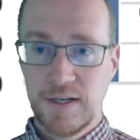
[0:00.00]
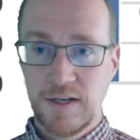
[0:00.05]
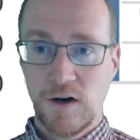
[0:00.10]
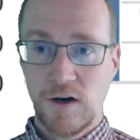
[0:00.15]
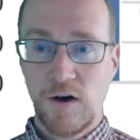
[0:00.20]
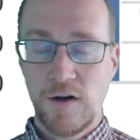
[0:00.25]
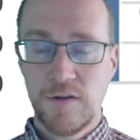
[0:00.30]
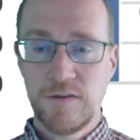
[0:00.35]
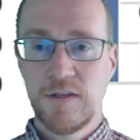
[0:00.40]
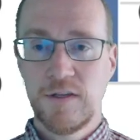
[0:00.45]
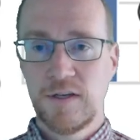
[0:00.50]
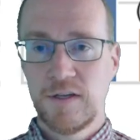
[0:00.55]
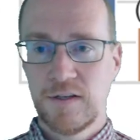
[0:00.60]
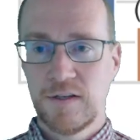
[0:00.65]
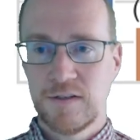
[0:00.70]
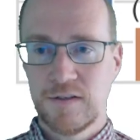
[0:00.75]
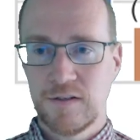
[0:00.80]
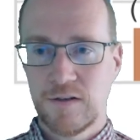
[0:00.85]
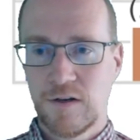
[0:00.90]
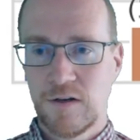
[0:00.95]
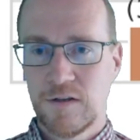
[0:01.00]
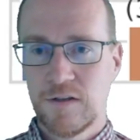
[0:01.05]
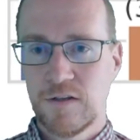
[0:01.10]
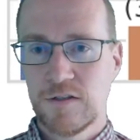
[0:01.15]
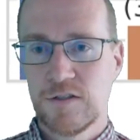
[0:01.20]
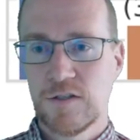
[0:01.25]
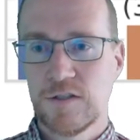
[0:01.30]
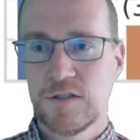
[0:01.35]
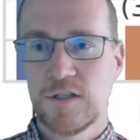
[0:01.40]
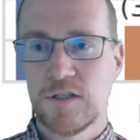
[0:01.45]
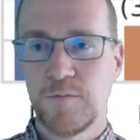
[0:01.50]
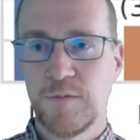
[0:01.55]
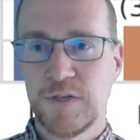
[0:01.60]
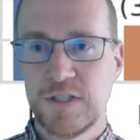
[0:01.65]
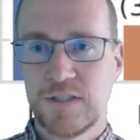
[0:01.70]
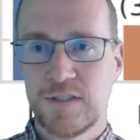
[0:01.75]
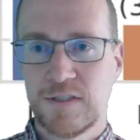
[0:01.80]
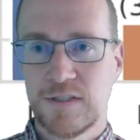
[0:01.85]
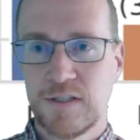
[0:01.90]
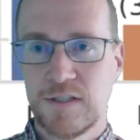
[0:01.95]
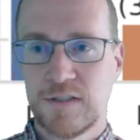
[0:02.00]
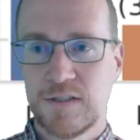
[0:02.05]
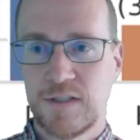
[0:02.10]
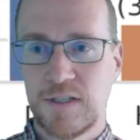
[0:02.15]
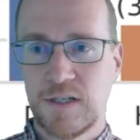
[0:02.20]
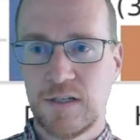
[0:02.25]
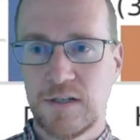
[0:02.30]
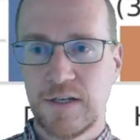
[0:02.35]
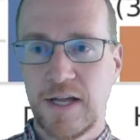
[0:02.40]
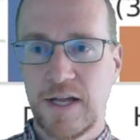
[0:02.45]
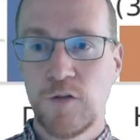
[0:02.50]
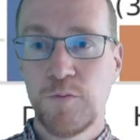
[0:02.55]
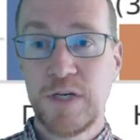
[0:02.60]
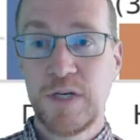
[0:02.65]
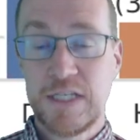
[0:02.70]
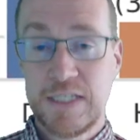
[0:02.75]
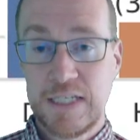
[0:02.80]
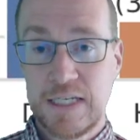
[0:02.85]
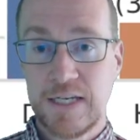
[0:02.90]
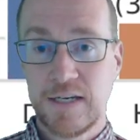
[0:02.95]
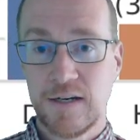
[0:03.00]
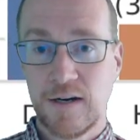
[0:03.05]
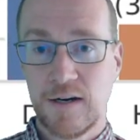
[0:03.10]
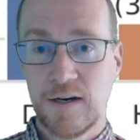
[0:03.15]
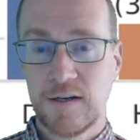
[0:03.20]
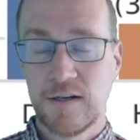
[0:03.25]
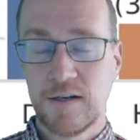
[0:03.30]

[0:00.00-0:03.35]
on the system is the LPDDR